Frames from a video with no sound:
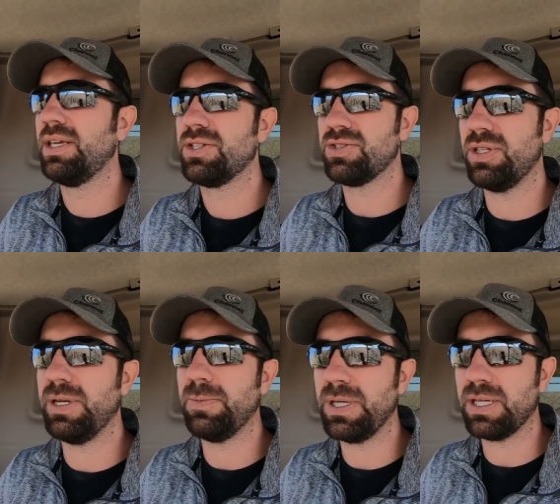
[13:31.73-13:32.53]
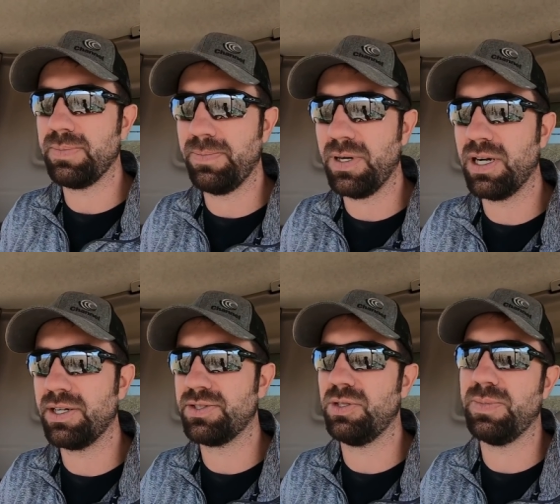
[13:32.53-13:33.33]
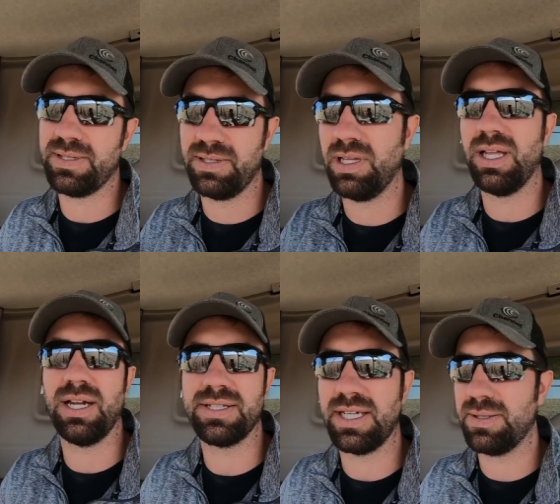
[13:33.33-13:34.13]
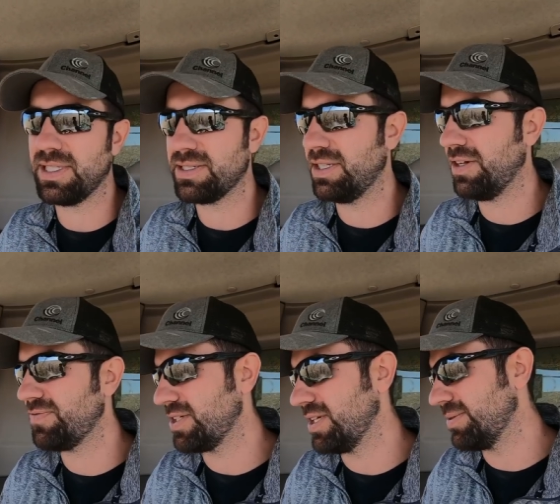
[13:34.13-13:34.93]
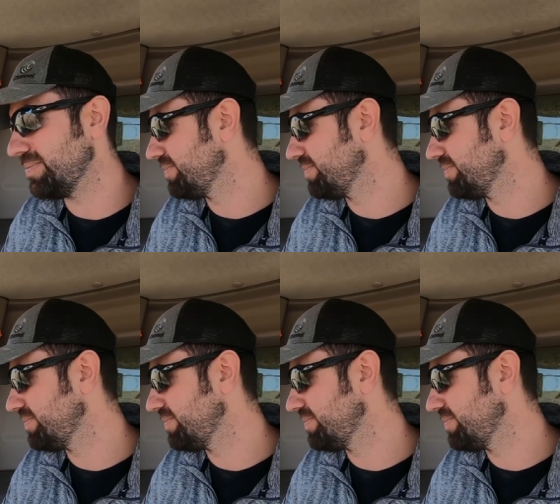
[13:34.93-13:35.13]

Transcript: So you might pick up a bar or two, but a lot of times that's enough to get